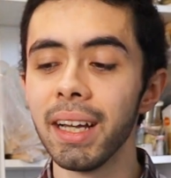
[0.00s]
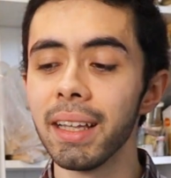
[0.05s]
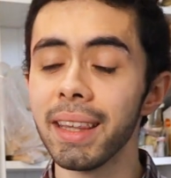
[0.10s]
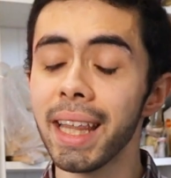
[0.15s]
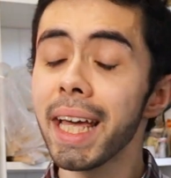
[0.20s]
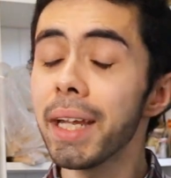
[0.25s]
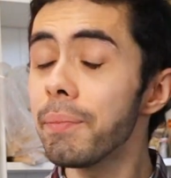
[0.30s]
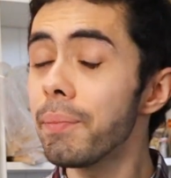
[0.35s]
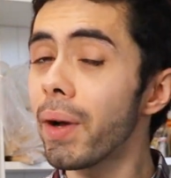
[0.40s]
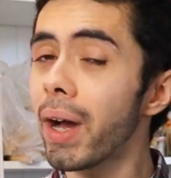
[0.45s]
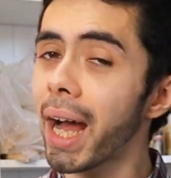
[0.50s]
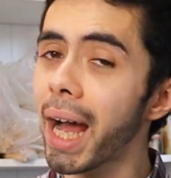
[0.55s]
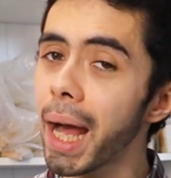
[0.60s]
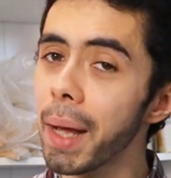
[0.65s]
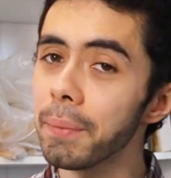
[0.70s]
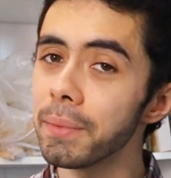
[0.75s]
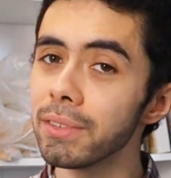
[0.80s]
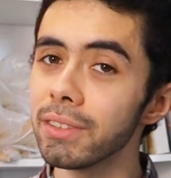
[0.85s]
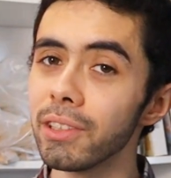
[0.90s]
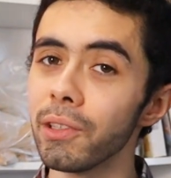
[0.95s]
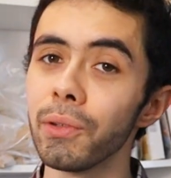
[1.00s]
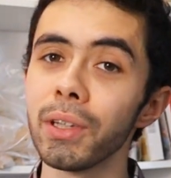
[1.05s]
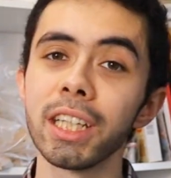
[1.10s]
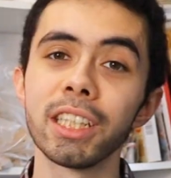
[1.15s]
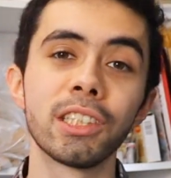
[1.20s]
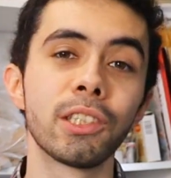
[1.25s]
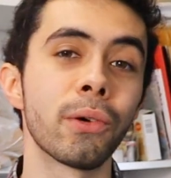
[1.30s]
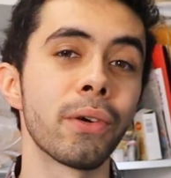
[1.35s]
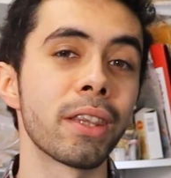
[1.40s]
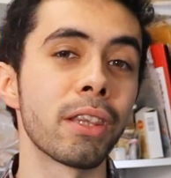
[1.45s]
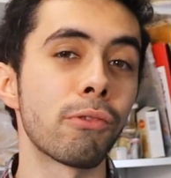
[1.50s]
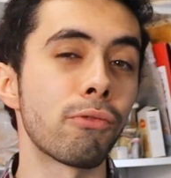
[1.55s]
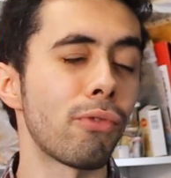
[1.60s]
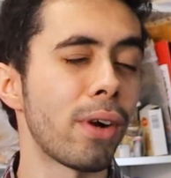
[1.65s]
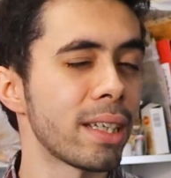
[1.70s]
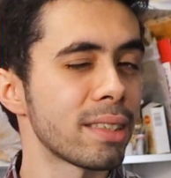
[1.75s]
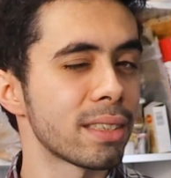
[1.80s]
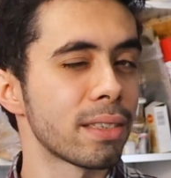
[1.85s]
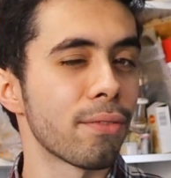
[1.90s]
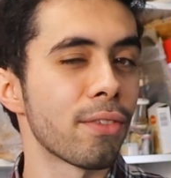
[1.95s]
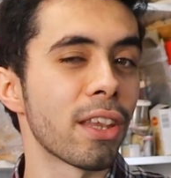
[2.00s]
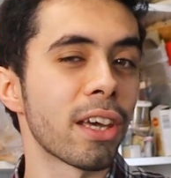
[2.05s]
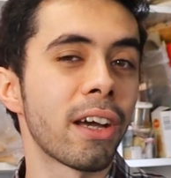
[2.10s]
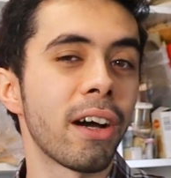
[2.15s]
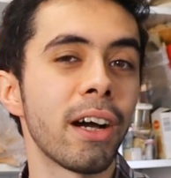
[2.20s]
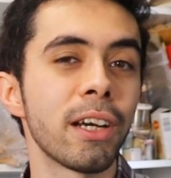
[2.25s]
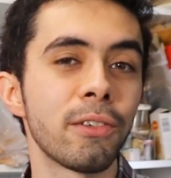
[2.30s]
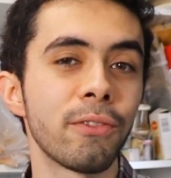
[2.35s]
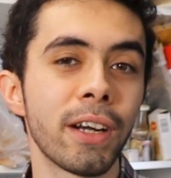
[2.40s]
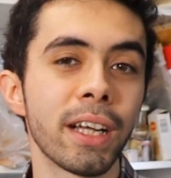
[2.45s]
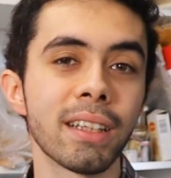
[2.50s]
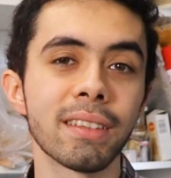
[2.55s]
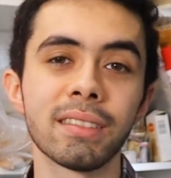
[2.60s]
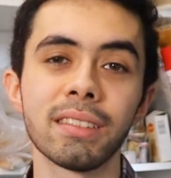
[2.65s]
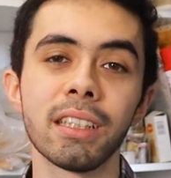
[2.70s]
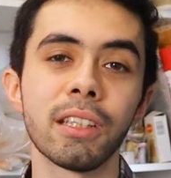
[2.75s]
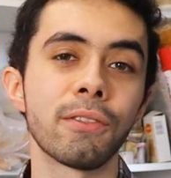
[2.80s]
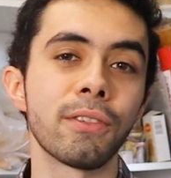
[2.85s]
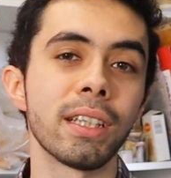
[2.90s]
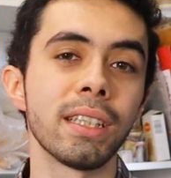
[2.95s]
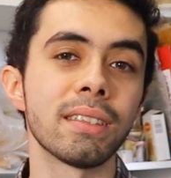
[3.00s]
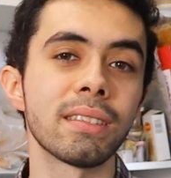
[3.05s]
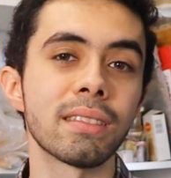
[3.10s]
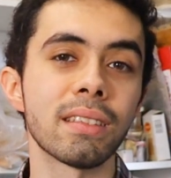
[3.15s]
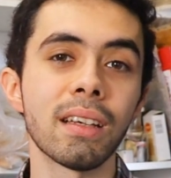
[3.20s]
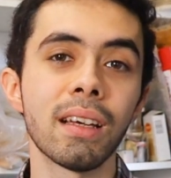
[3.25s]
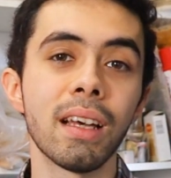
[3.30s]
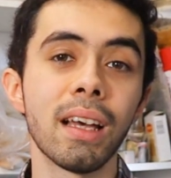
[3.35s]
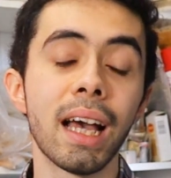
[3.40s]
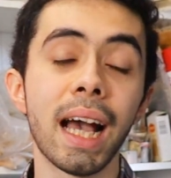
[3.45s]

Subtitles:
then perhaps you'll enjoy the rest of the Guide Rail series,